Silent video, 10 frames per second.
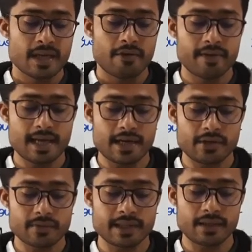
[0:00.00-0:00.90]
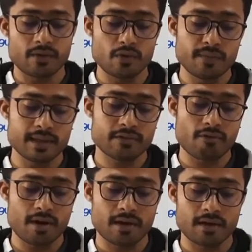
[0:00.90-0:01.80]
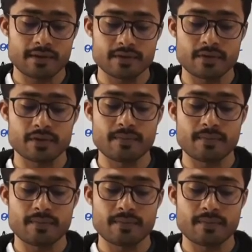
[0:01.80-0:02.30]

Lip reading: We are using too much water resource